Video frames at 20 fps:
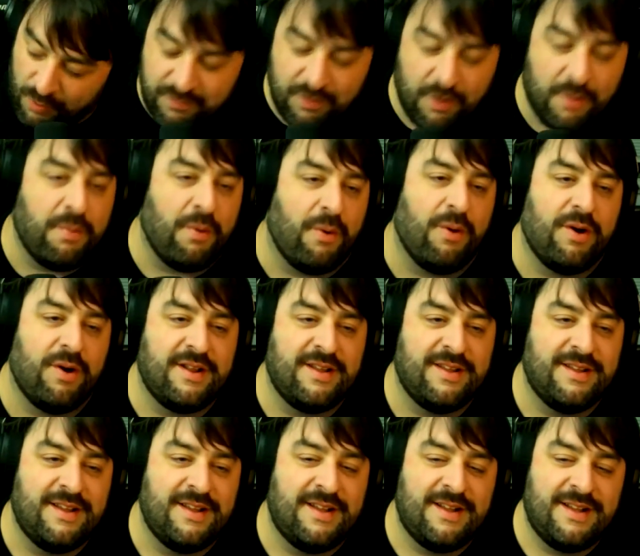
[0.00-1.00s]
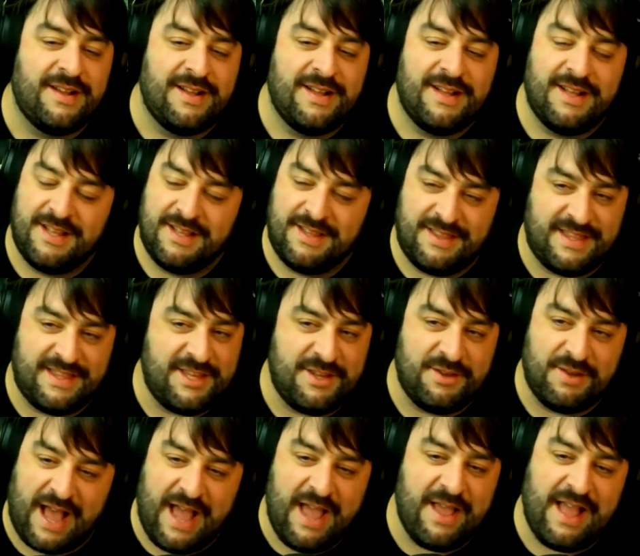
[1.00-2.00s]
Overboard.
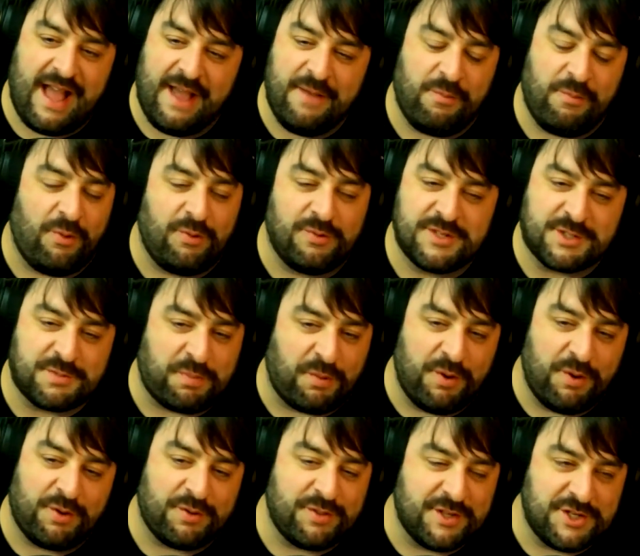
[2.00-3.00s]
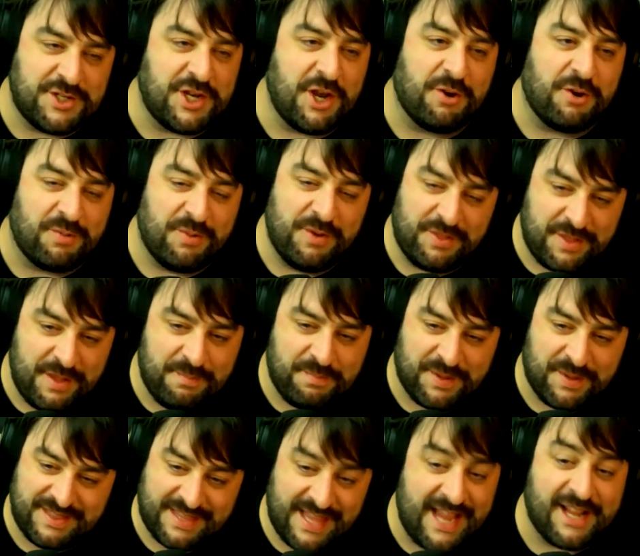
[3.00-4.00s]
I won't spoil the joke with it,
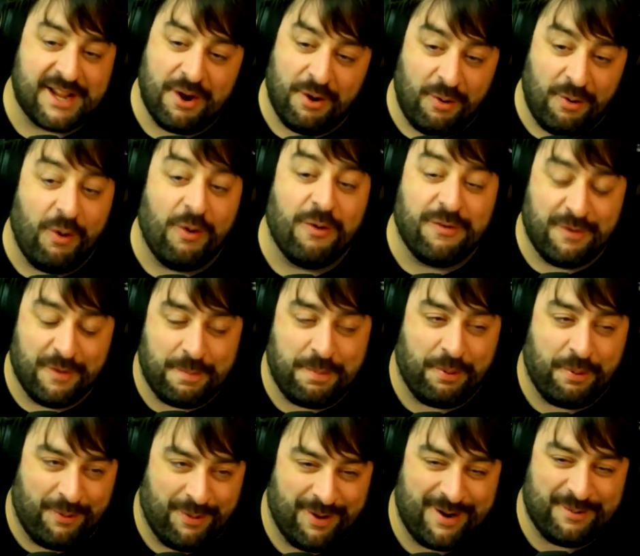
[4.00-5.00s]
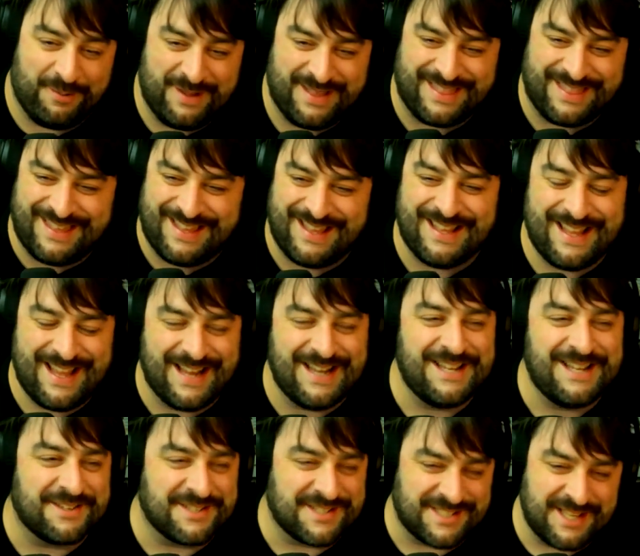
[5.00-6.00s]
but they go overboard with it. And
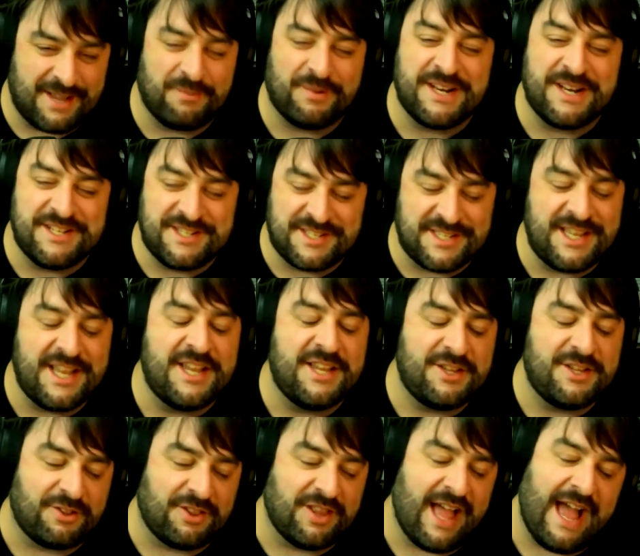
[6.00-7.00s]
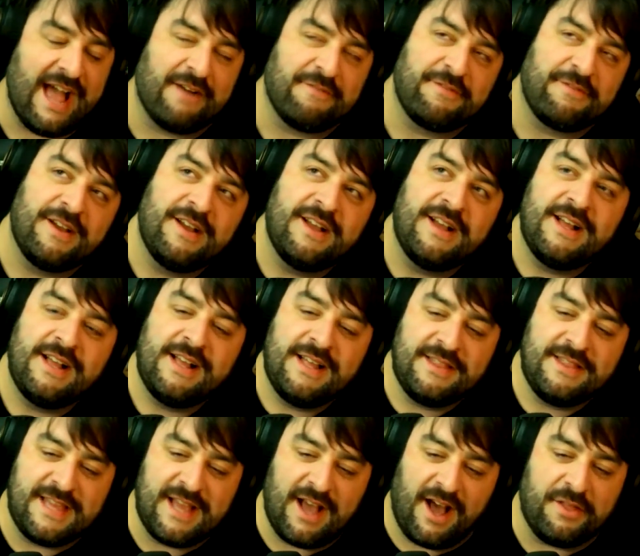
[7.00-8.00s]
you'll see, when you see it, you'll laugh.
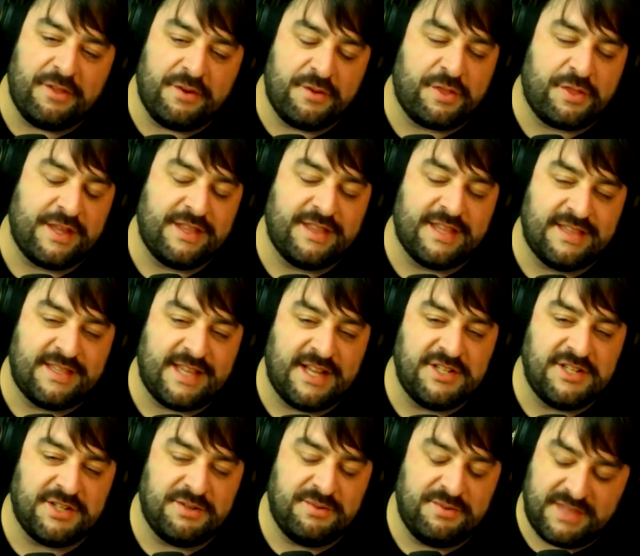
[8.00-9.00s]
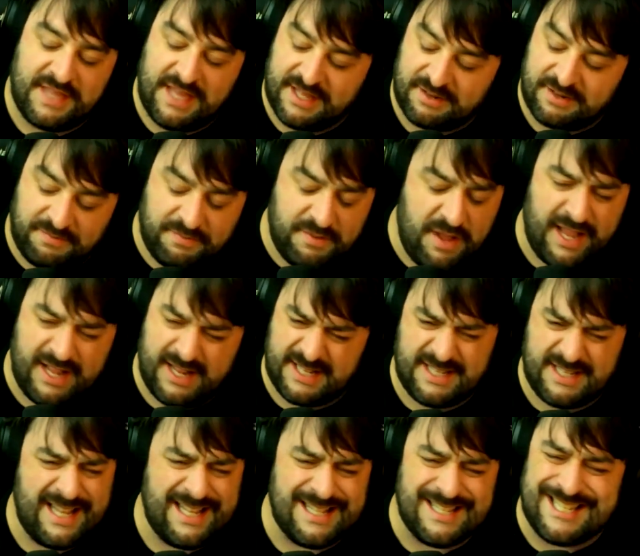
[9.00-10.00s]
The other thing that they do,
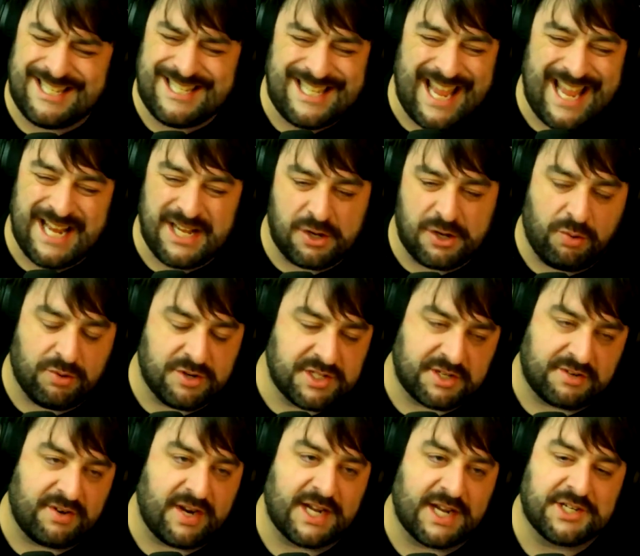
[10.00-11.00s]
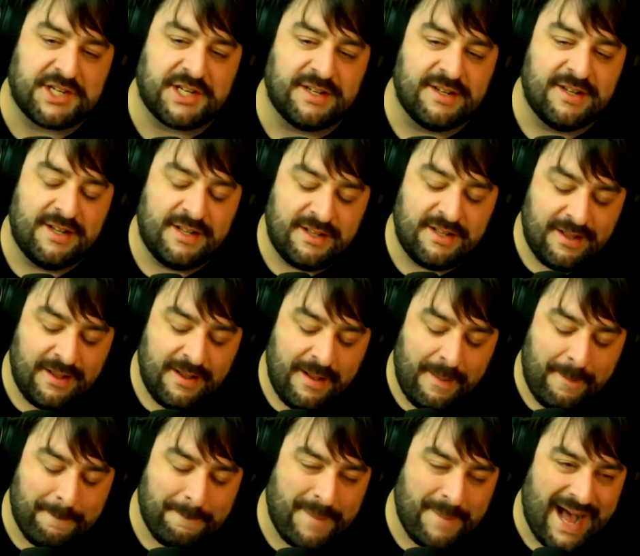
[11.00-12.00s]
insane course correction,
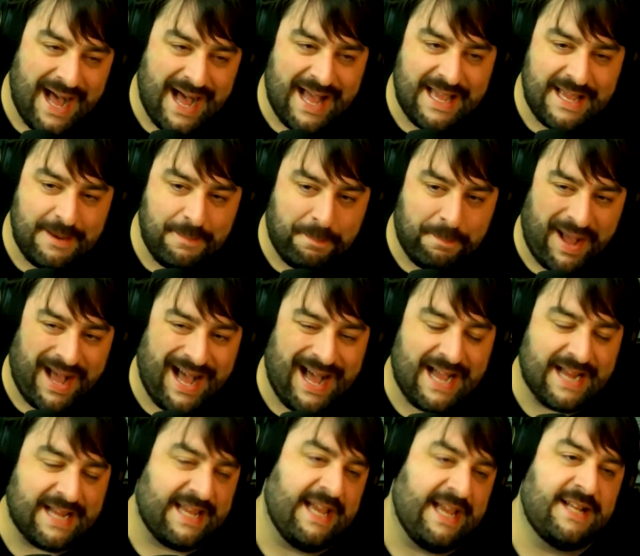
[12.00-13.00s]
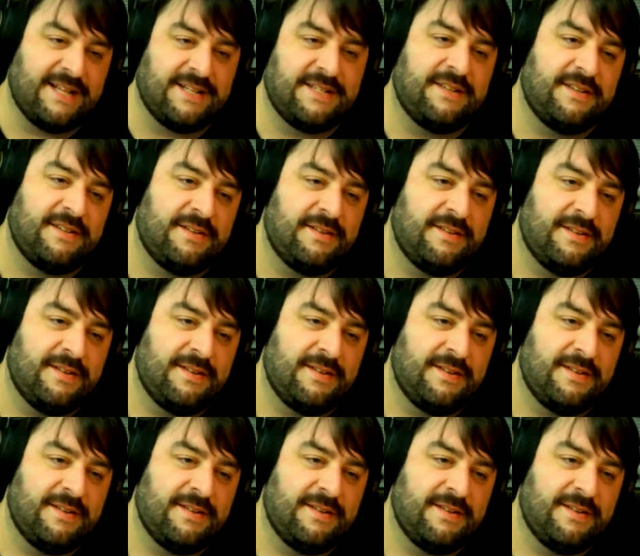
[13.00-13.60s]
Ma and Pa Kent.